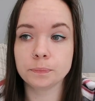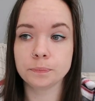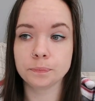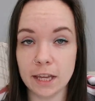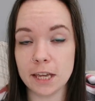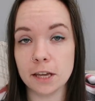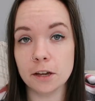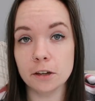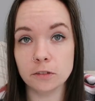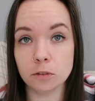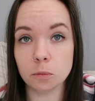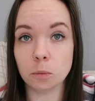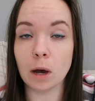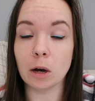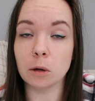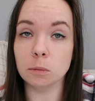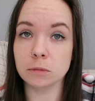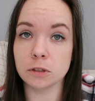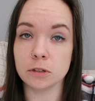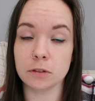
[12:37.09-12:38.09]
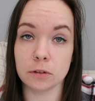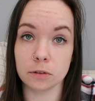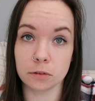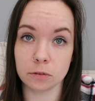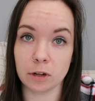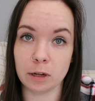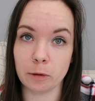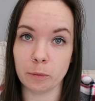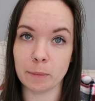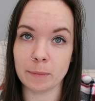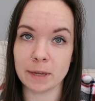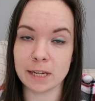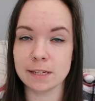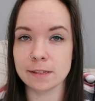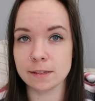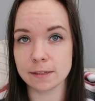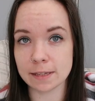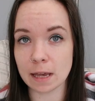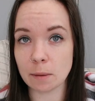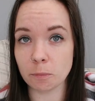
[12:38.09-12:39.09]
He overwhelmed the three
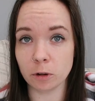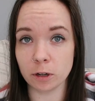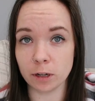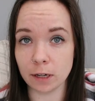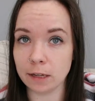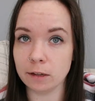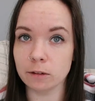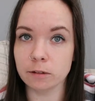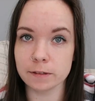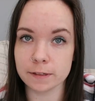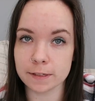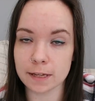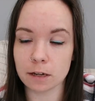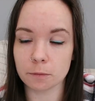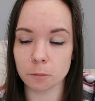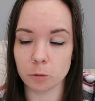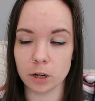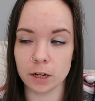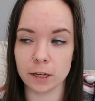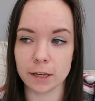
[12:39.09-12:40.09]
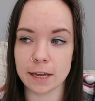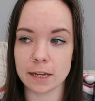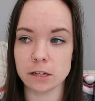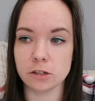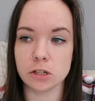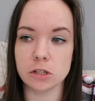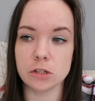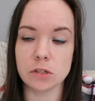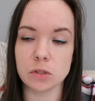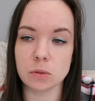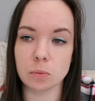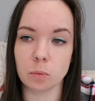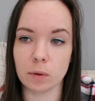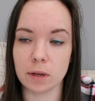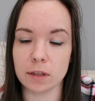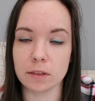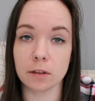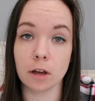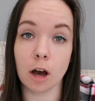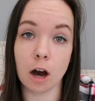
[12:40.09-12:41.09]
women separately on separate occasions
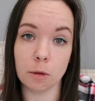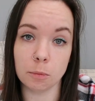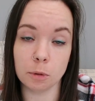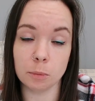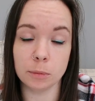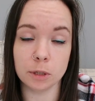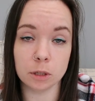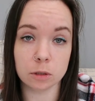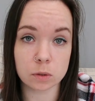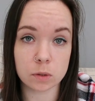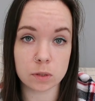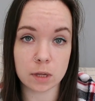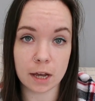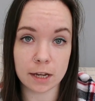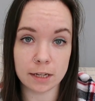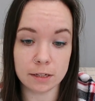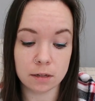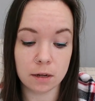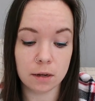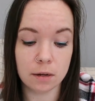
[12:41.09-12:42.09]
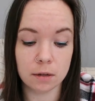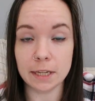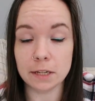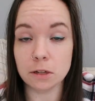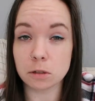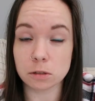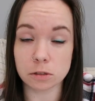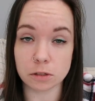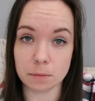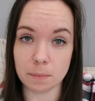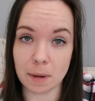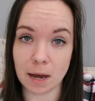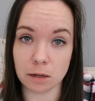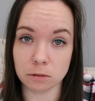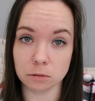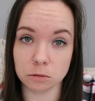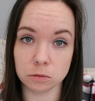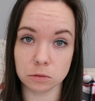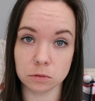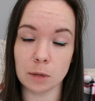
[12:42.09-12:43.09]
with carbon monoxide. He knocked them
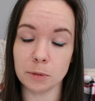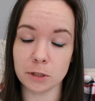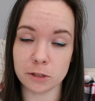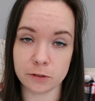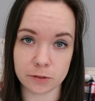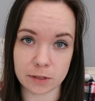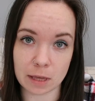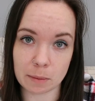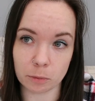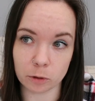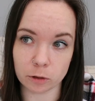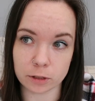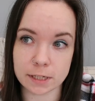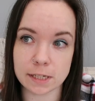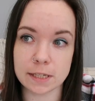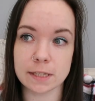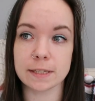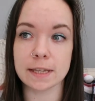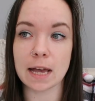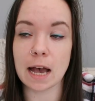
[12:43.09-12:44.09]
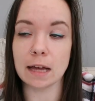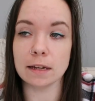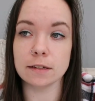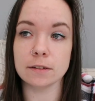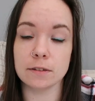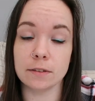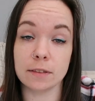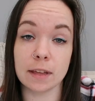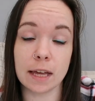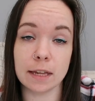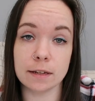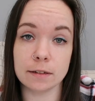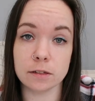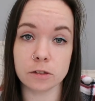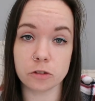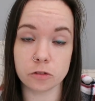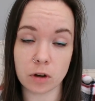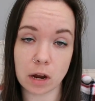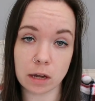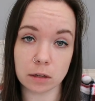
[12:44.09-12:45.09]
out, abused their bodies, and then
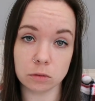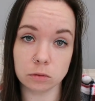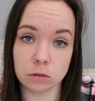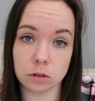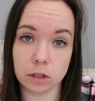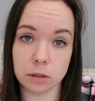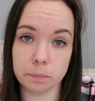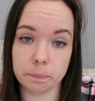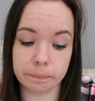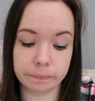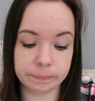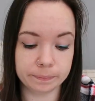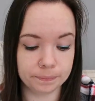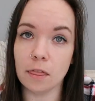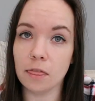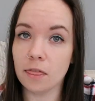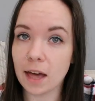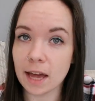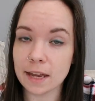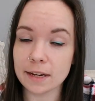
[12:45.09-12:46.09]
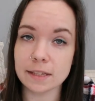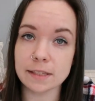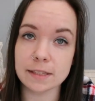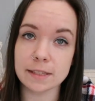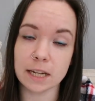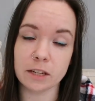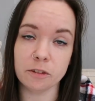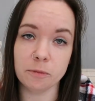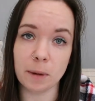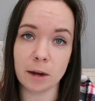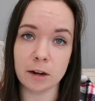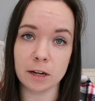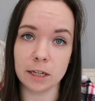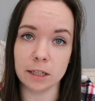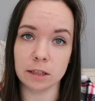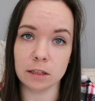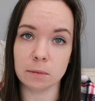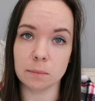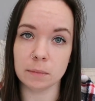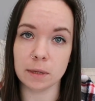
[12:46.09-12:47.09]
strangled them. And then instead of
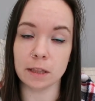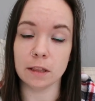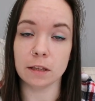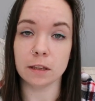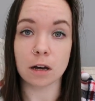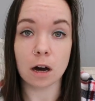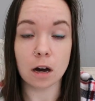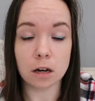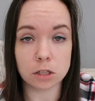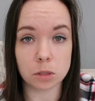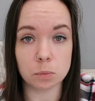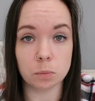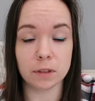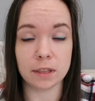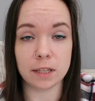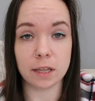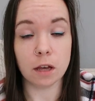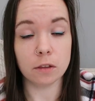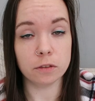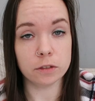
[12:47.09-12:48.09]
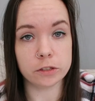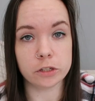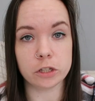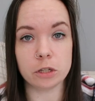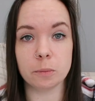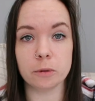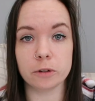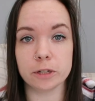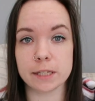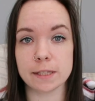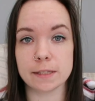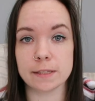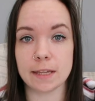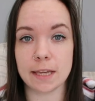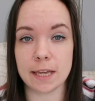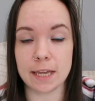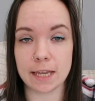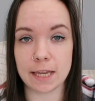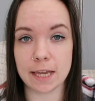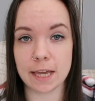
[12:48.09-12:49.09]
burying them in the garden with the other two bodies,
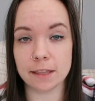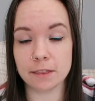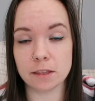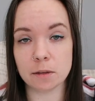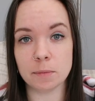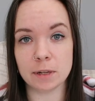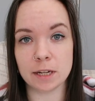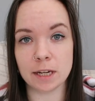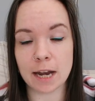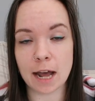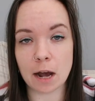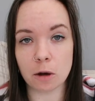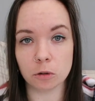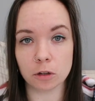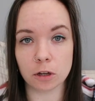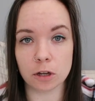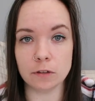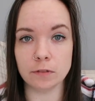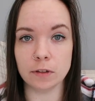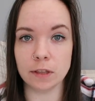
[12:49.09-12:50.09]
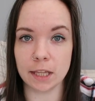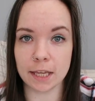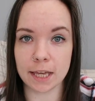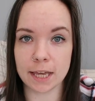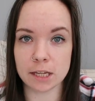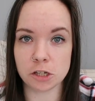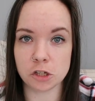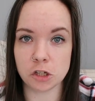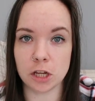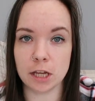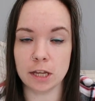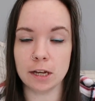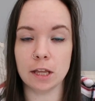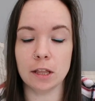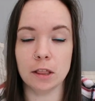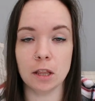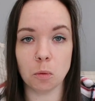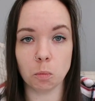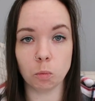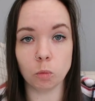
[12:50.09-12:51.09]
he hid them in an alcove in the kitchen
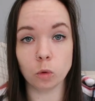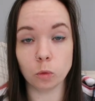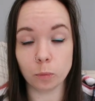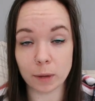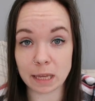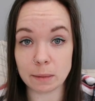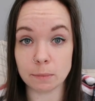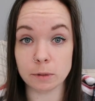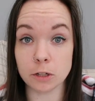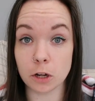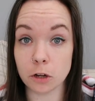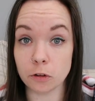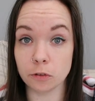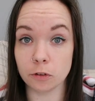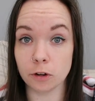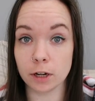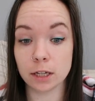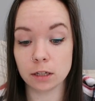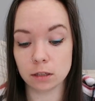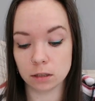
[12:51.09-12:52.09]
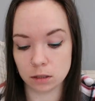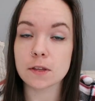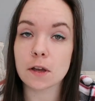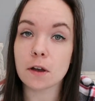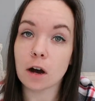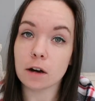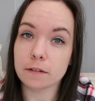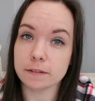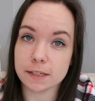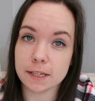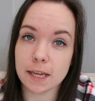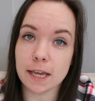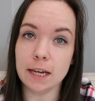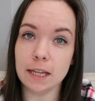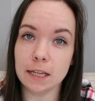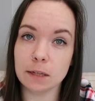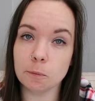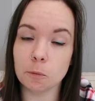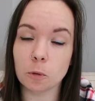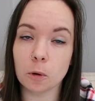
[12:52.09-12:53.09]
and then wallpapered over it. So after
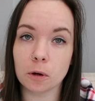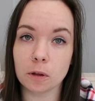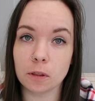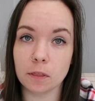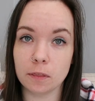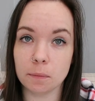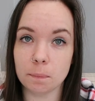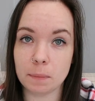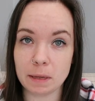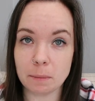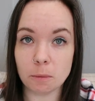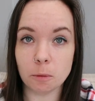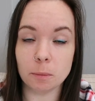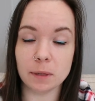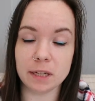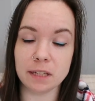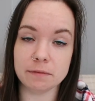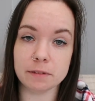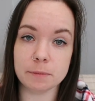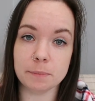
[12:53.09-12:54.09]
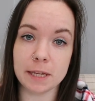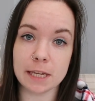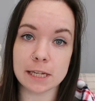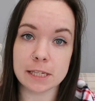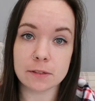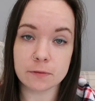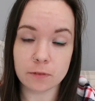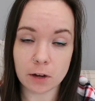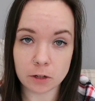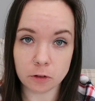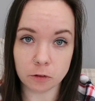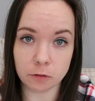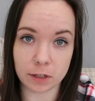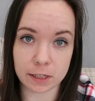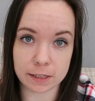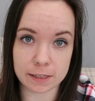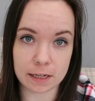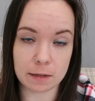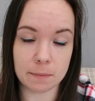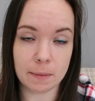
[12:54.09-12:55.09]
killing what people believed to be his final
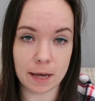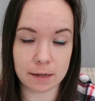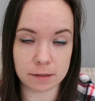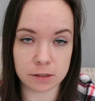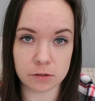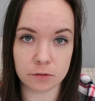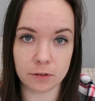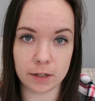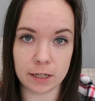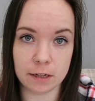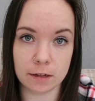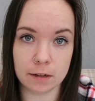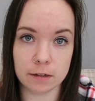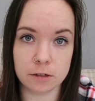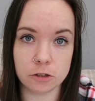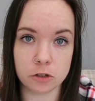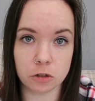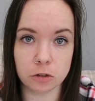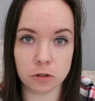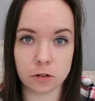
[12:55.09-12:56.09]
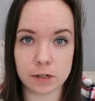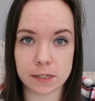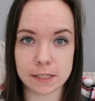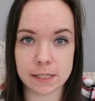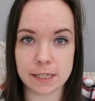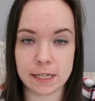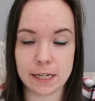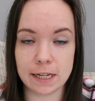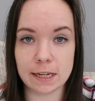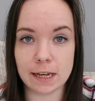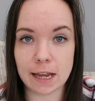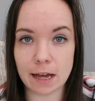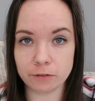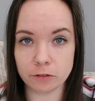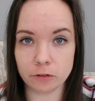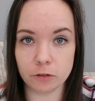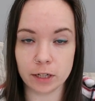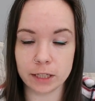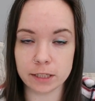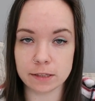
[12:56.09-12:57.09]
victim, Hectorina, John Christie
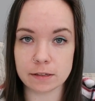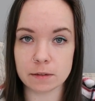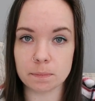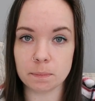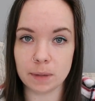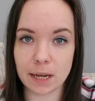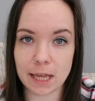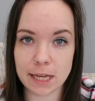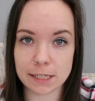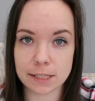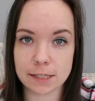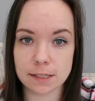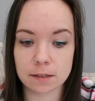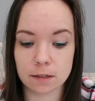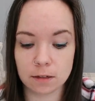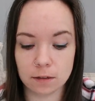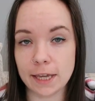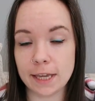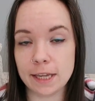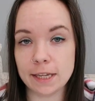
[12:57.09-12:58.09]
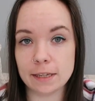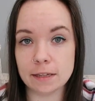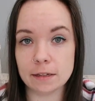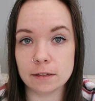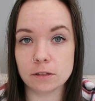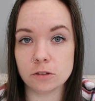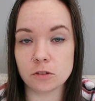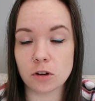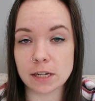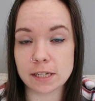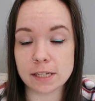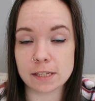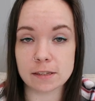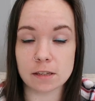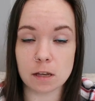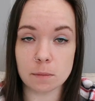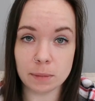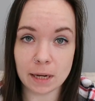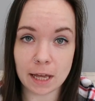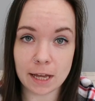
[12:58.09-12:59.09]
left Rillington Place. He tried to
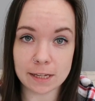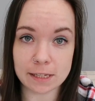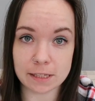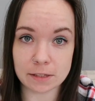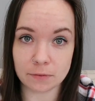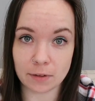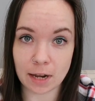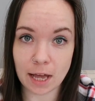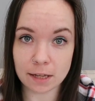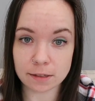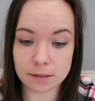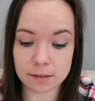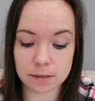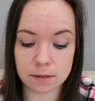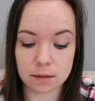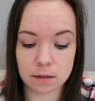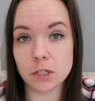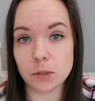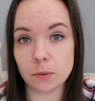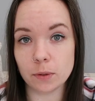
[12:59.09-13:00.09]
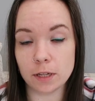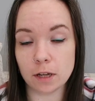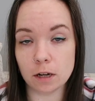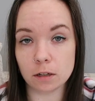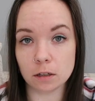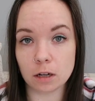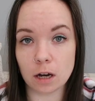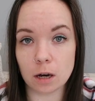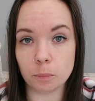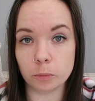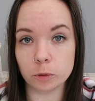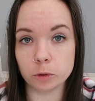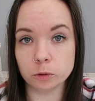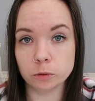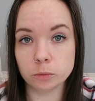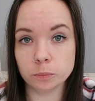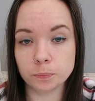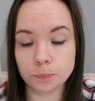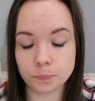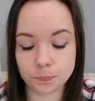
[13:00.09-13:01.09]
sublet his flat to a young
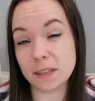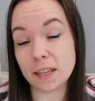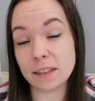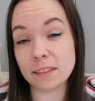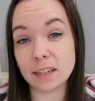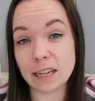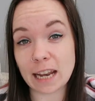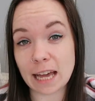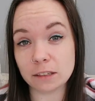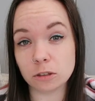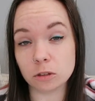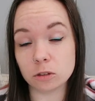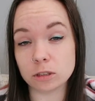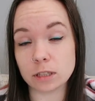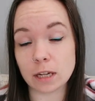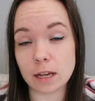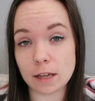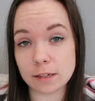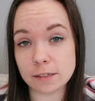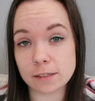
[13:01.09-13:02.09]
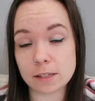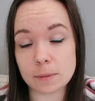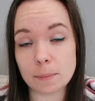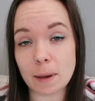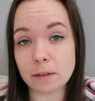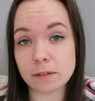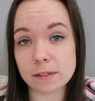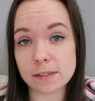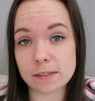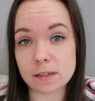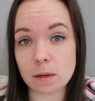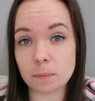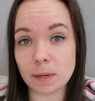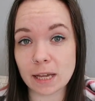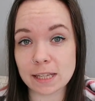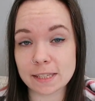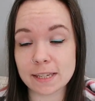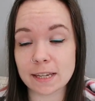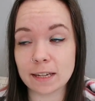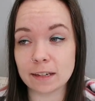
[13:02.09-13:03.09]
couple, but then the landlord learned about this
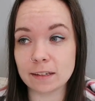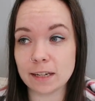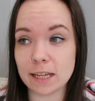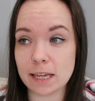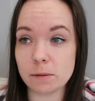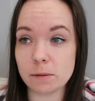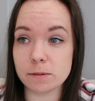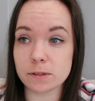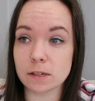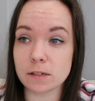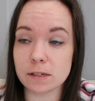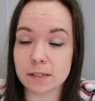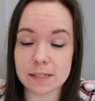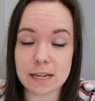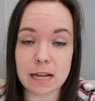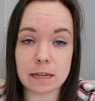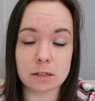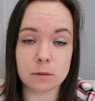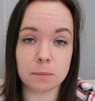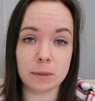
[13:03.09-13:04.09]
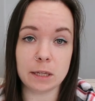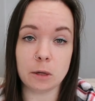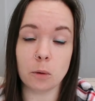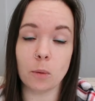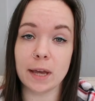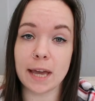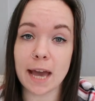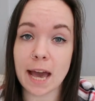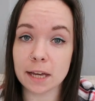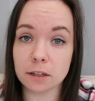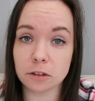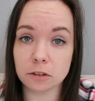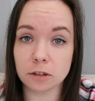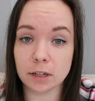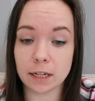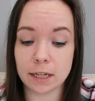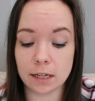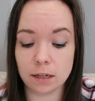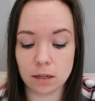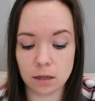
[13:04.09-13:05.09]
subletting and was understandably quite
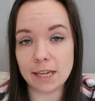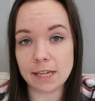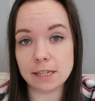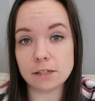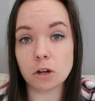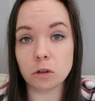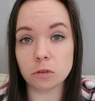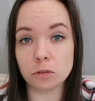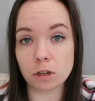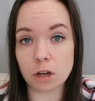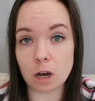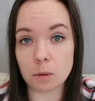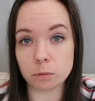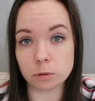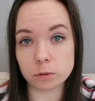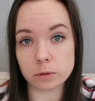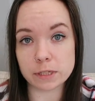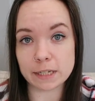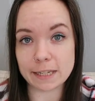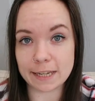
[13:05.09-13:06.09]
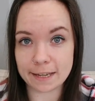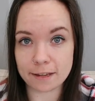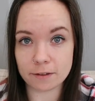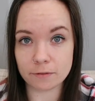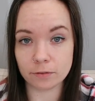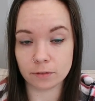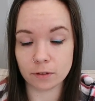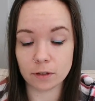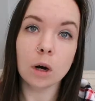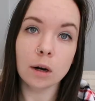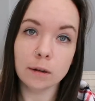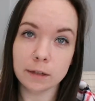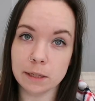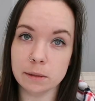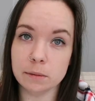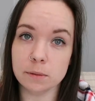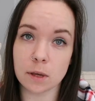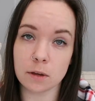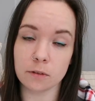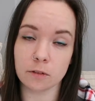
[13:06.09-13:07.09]
angry. He told the couple to leave. While he
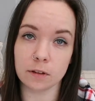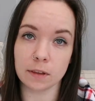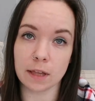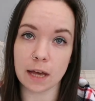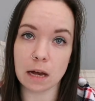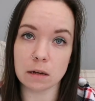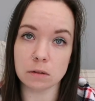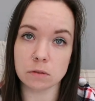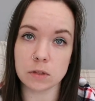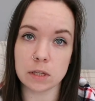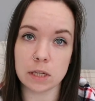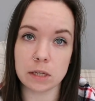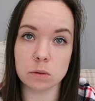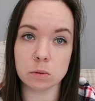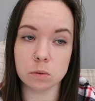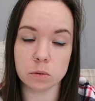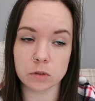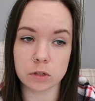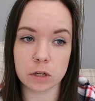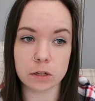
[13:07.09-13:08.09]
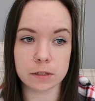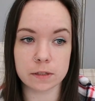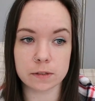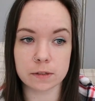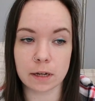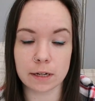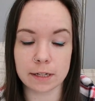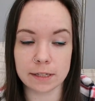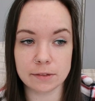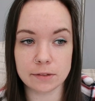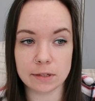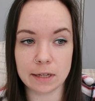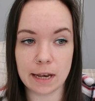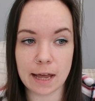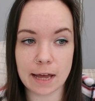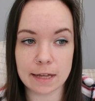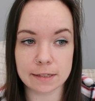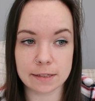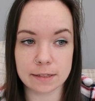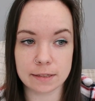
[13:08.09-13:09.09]
was over at the house, he also decided to
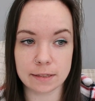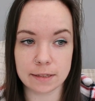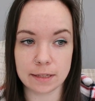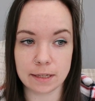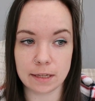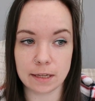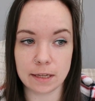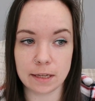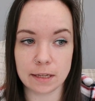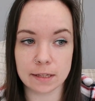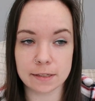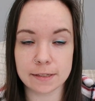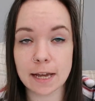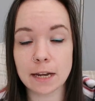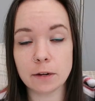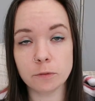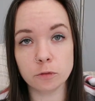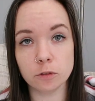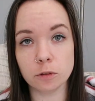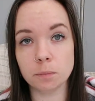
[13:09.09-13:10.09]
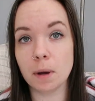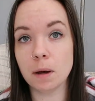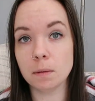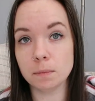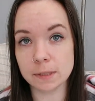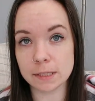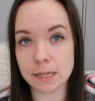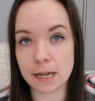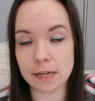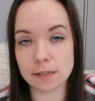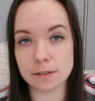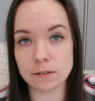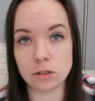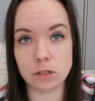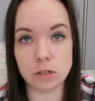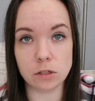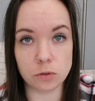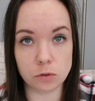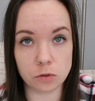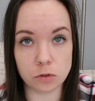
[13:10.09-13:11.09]
let the tenant from upstairs
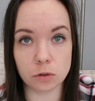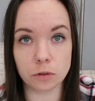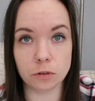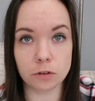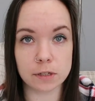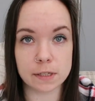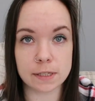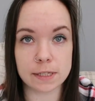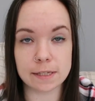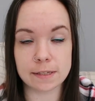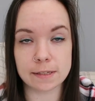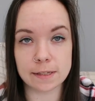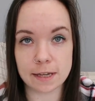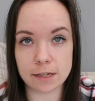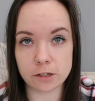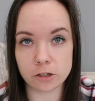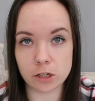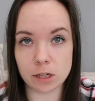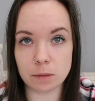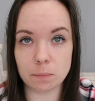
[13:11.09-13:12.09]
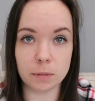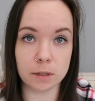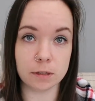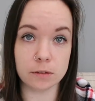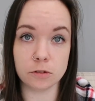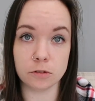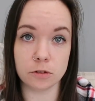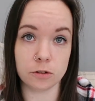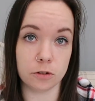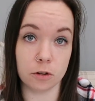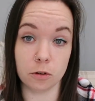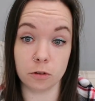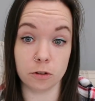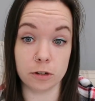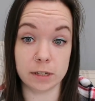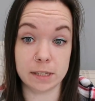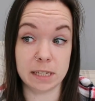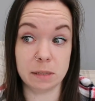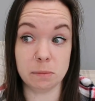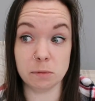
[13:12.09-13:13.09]
use John Christie's kitchen because John
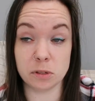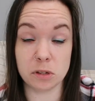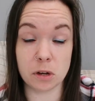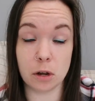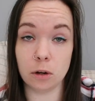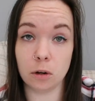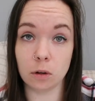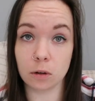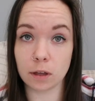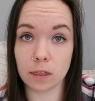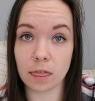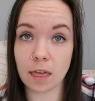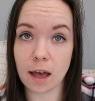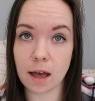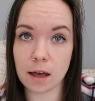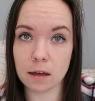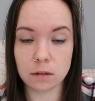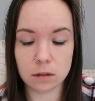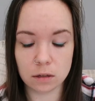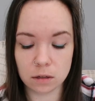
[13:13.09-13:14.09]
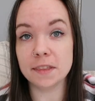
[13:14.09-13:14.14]
Christie was no longer there.